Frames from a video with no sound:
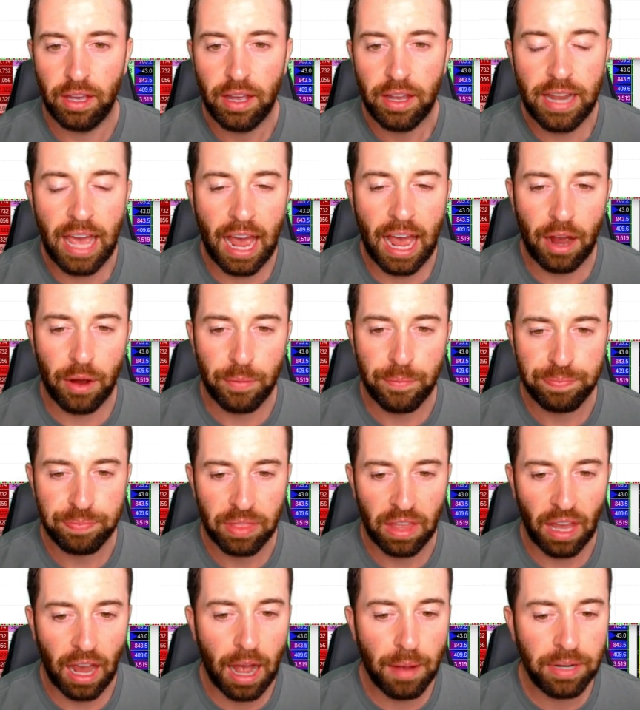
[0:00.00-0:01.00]
Now,
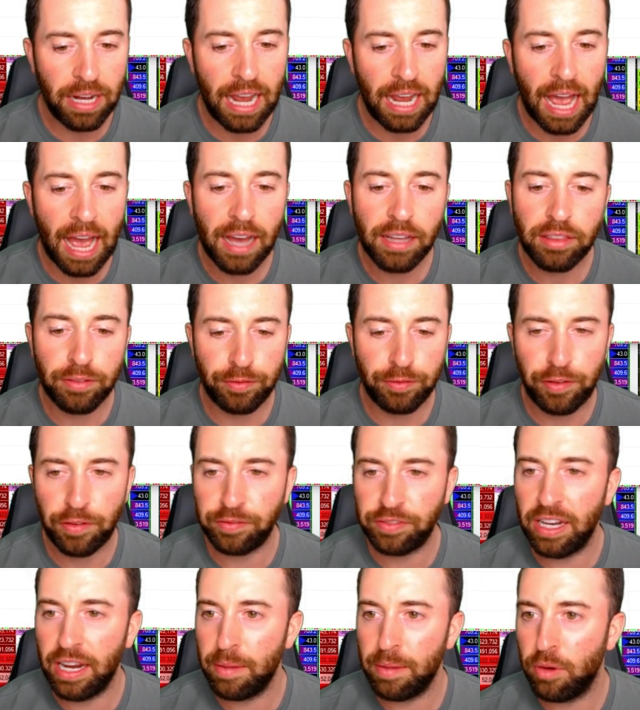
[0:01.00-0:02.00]
I'm going to add the
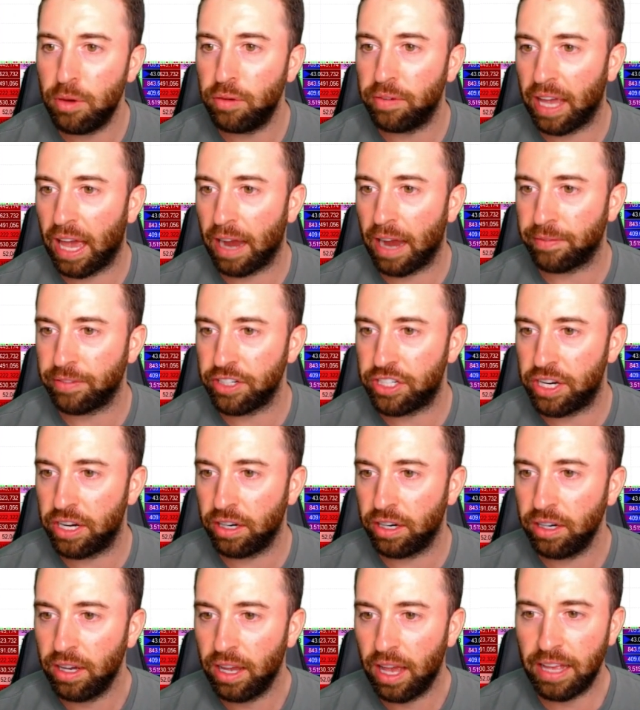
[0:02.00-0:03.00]
50-day moving average
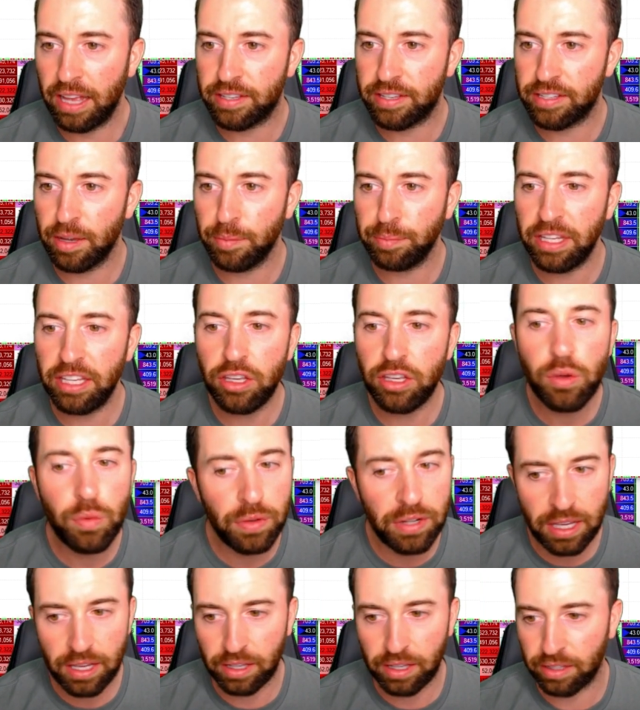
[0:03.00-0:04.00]
here, and something
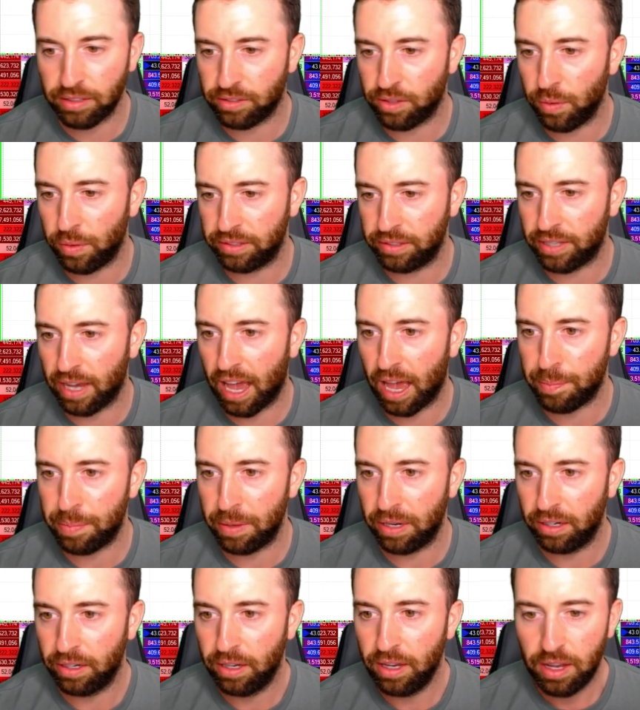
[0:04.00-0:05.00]
unique is going to
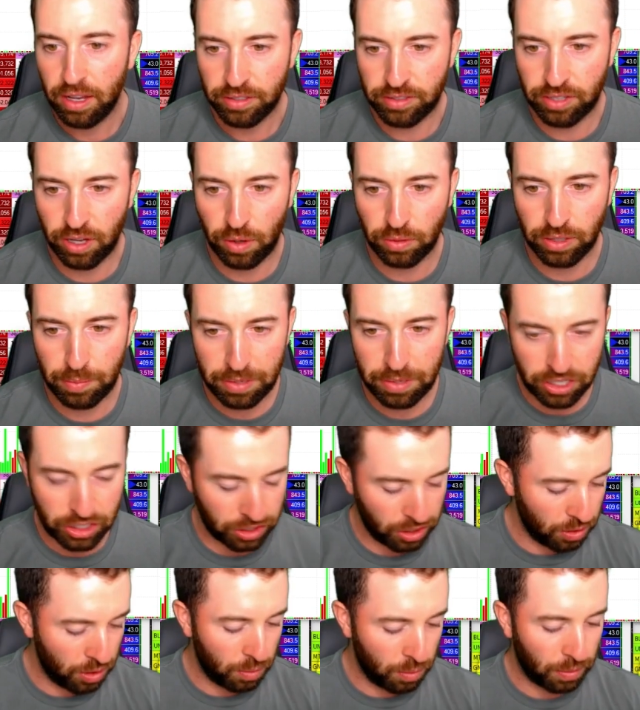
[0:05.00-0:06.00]
happen. So let me
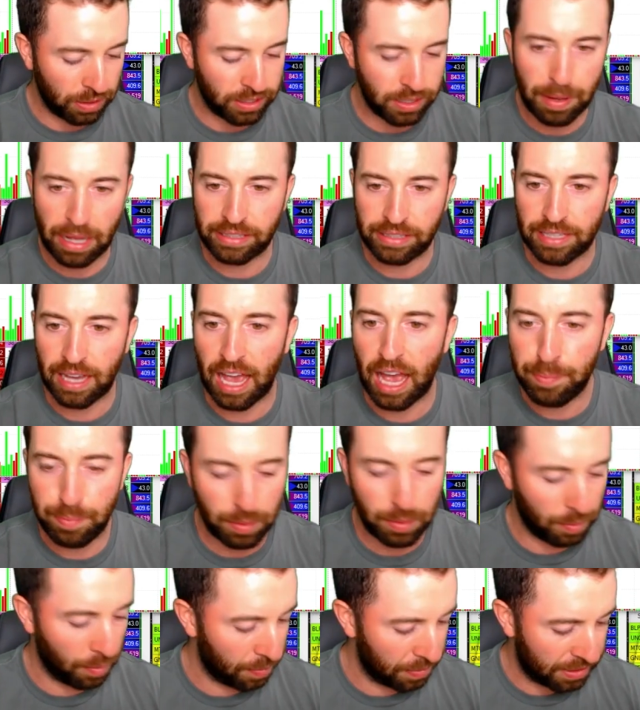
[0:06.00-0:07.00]
show you what's about to
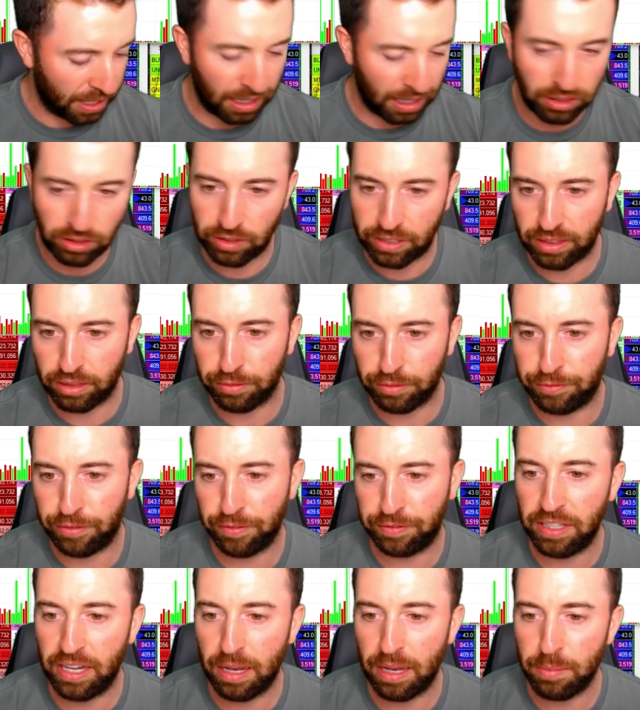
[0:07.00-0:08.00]
happen when we take a look at the
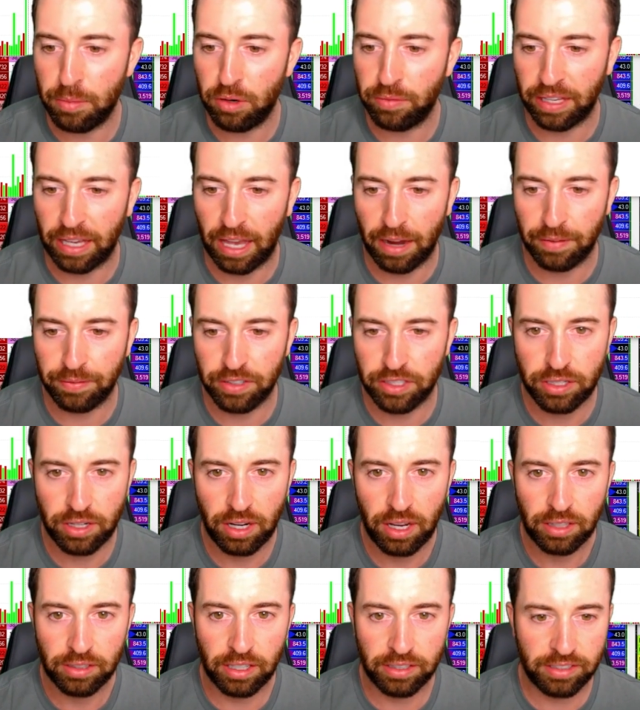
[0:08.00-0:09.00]
50-day moving average.
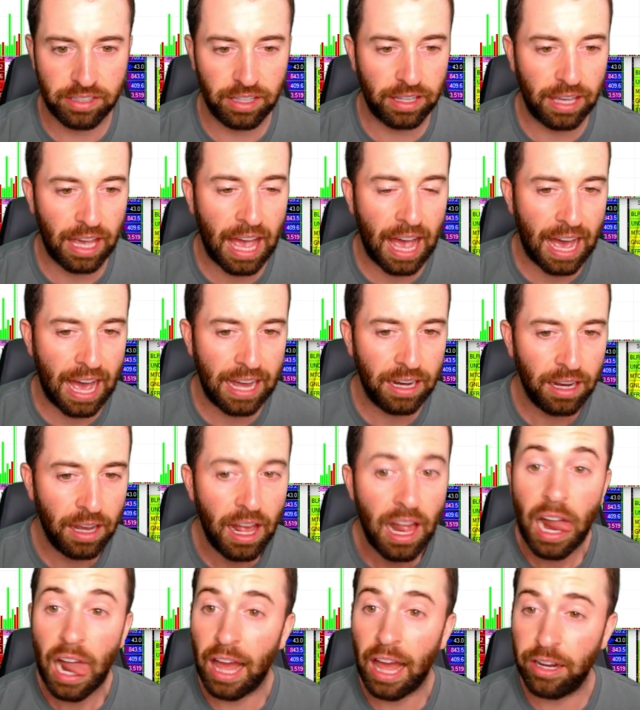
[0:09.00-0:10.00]
Let's click add,
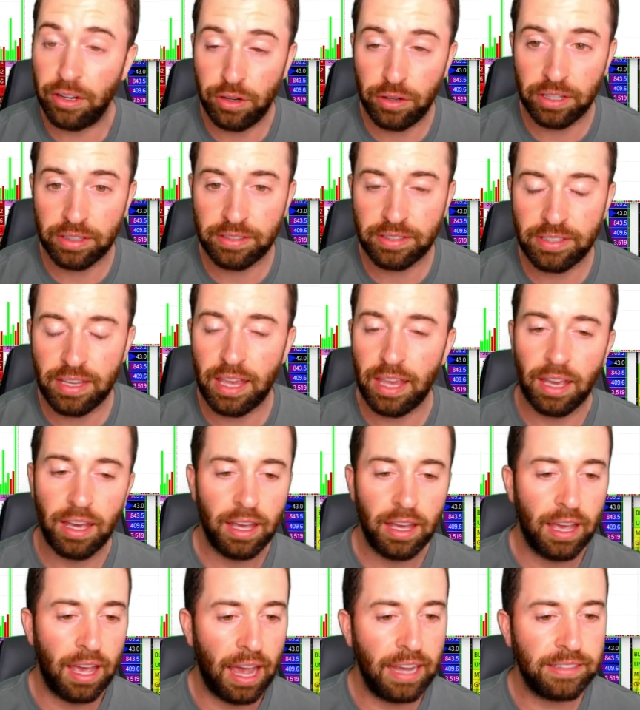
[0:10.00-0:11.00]
and you can see,
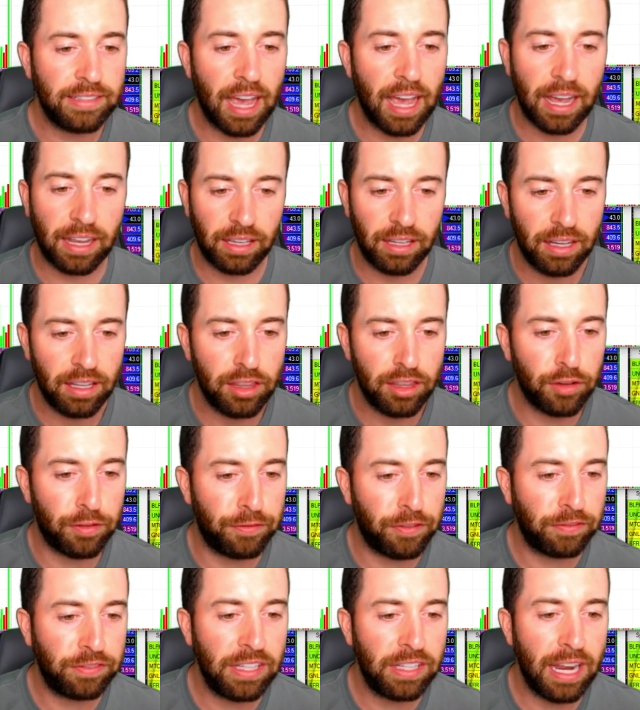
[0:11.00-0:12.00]
hey Deck, the
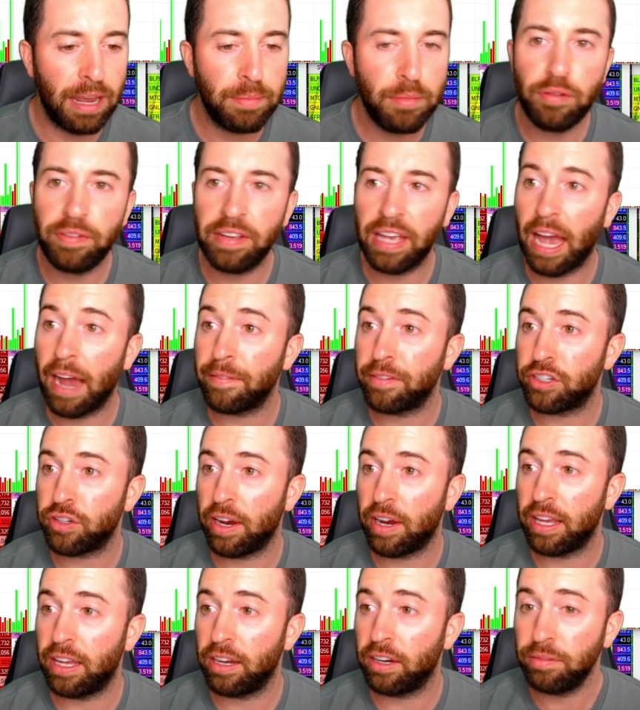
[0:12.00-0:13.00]
50-day moving average
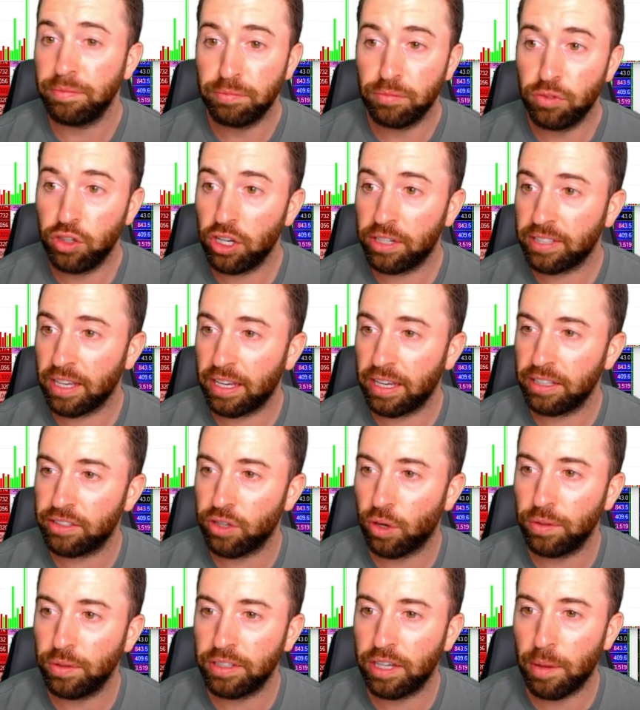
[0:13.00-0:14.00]
right here looks like it's
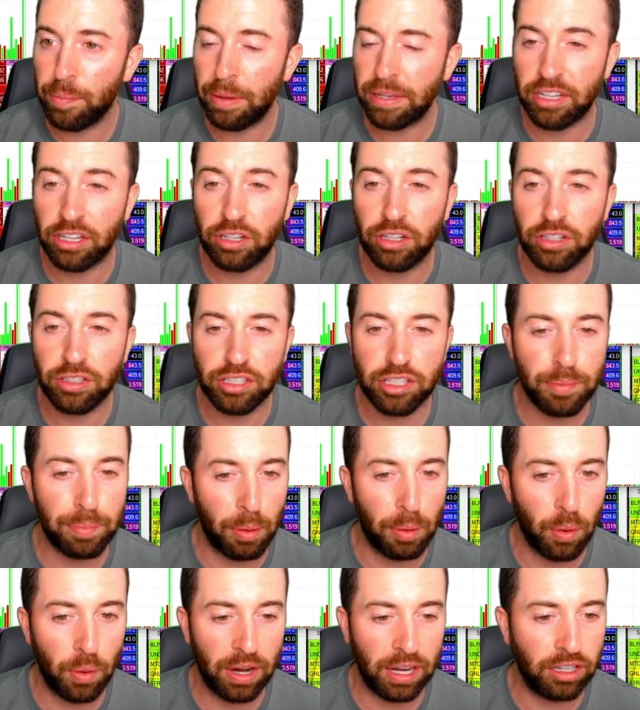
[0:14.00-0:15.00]
holding up as a good
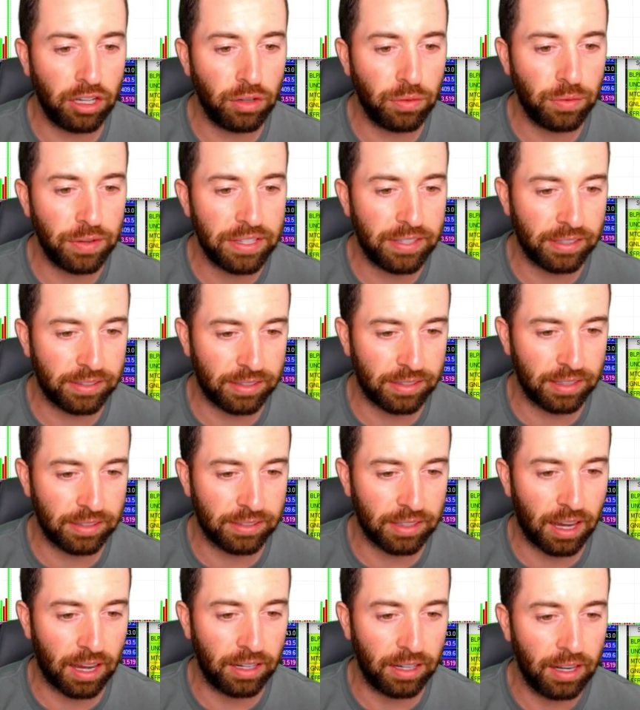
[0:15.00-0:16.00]
support and good resistance
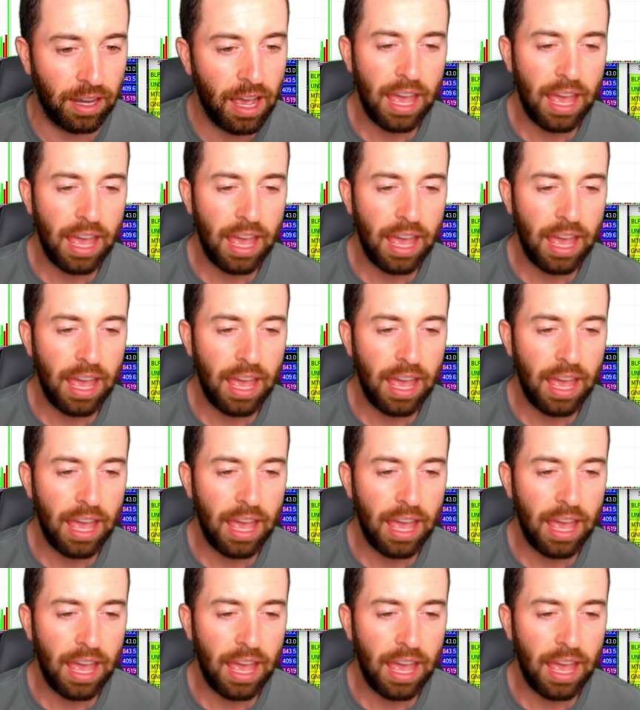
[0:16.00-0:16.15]
line.